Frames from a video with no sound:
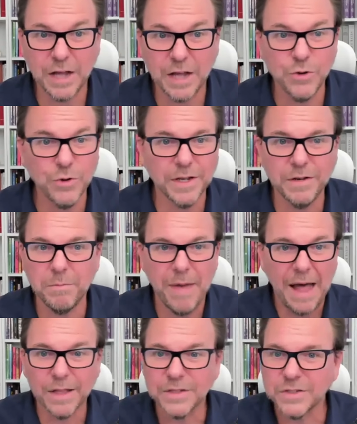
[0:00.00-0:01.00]
Now, you can
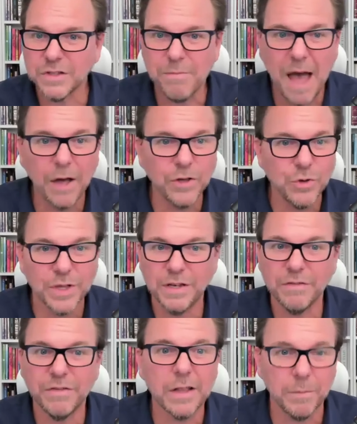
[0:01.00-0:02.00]
balance them out, you
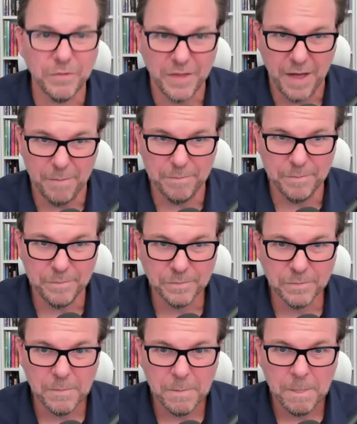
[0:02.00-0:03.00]
can develop them,
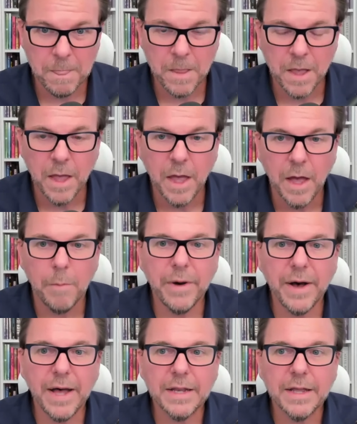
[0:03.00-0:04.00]

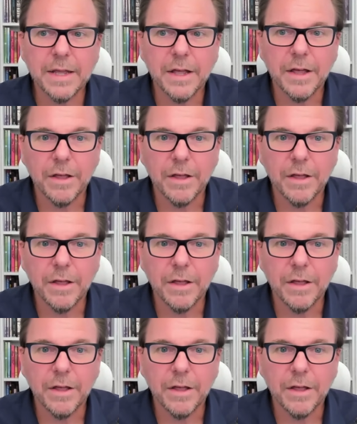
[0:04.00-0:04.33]
but